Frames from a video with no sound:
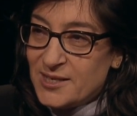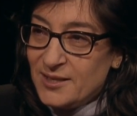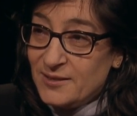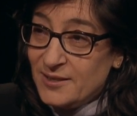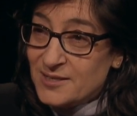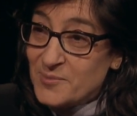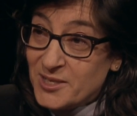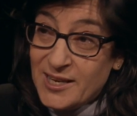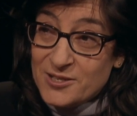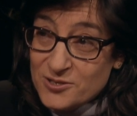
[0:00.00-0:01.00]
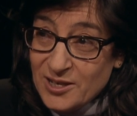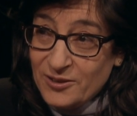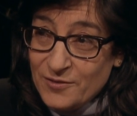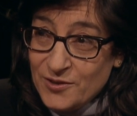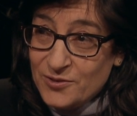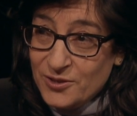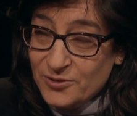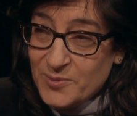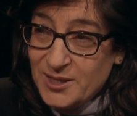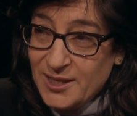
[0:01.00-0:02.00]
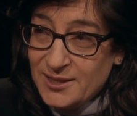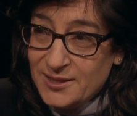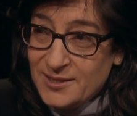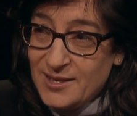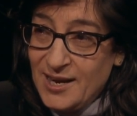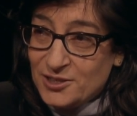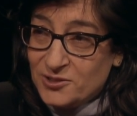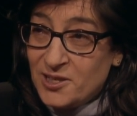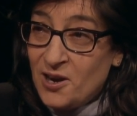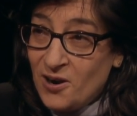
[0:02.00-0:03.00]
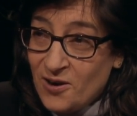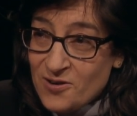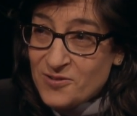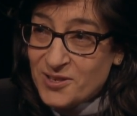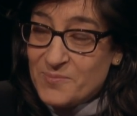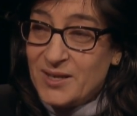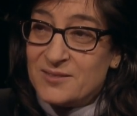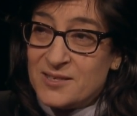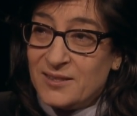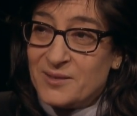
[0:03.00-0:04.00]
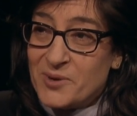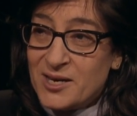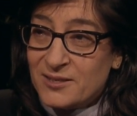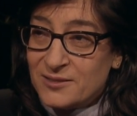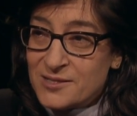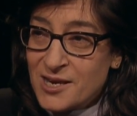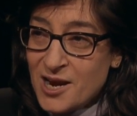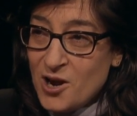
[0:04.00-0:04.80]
And some of the dancers I interviewed told me that actually harder than balancing the bottles